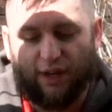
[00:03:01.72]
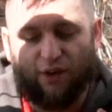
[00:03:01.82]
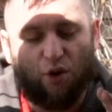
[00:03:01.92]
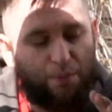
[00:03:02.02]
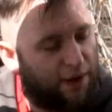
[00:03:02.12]
that
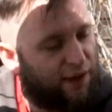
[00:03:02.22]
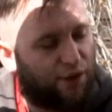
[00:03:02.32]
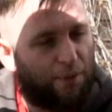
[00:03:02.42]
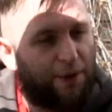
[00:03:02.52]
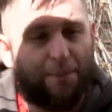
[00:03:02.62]
nobody
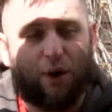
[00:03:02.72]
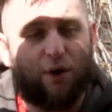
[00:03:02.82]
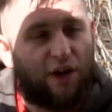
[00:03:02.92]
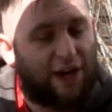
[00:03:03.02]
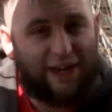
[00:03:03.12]
told me about
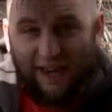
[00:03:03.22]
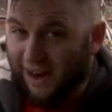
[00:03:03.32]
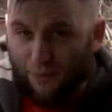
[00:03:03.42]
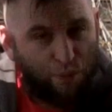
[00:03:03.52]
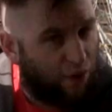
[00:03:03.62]
and I
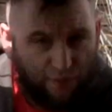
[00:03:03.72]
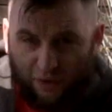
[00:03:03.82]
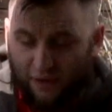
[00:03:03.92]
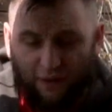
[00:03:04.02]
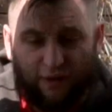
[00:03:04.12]
never would have
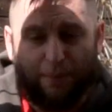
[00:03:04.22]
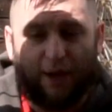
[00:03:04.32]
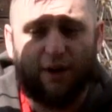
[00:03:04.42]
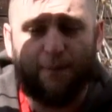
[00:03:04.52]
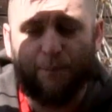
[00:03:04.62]

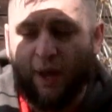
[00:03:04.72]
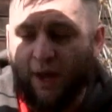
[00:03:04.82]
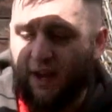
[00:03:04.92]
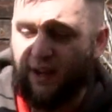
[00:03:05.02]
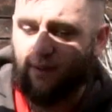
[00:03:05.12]
anticipated
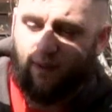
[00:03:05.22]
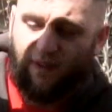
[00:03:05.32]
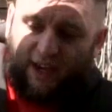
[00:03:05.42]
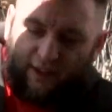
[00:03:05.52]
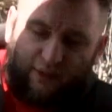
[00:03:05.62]
is
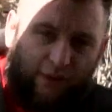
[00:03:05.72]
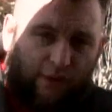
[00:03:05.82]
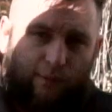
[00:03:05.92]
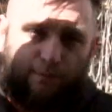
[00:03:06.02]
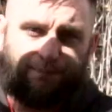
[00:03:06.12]

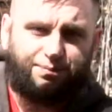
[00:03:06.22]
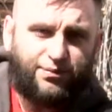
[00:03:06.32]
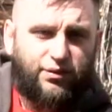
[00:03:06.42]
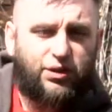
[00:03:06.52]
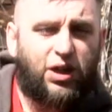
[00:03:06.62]
this.
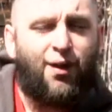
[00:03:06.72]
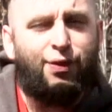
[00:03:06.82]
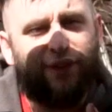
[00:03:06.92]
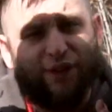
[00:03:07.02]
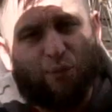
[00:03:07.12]

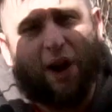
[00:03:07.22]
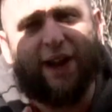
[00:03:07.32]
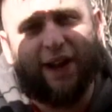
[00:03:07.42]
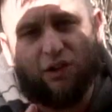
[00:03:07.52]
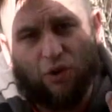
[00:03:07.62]
This is a
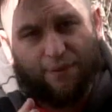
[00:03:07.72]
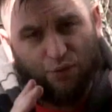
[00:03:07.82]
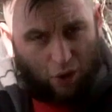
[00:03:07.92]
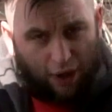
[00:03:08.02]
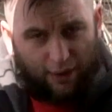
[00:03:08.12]
right-hand drive
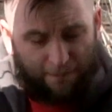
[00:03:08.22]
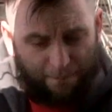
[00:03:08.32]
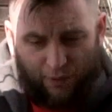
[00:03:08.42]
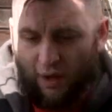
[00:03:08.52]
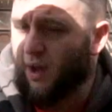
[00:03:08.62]
truck.
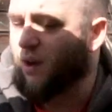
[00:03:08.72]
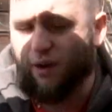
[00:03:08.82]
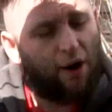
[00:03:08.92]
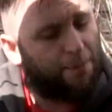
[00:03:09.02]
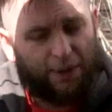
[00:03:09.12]

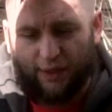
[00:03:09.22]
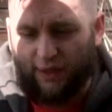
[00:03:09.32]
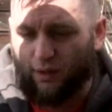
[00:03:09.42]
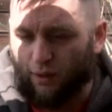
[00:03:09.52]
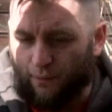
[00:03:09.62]
Not a big
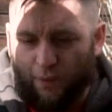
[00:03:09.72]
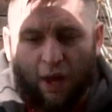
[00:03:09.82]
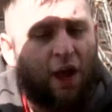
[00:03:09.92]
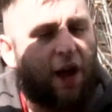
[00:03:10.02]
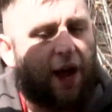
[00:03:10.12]
deal,
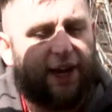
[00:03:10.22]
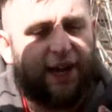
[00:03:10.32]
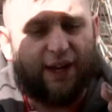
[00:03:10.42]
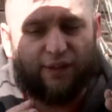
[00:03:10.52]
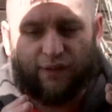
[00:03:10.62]
I
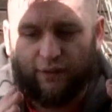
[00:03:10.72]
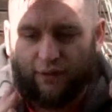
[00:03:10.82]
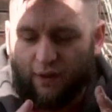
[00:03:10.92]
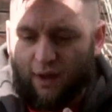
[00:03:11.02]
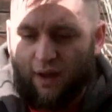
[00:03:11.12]

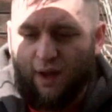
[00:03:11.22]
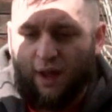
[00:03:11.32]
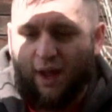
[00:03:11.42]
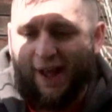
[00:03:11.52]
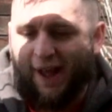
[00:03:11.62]
guess.
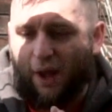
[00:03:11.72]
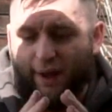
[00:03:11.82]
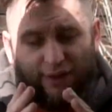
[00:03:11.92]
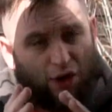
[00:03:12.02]
In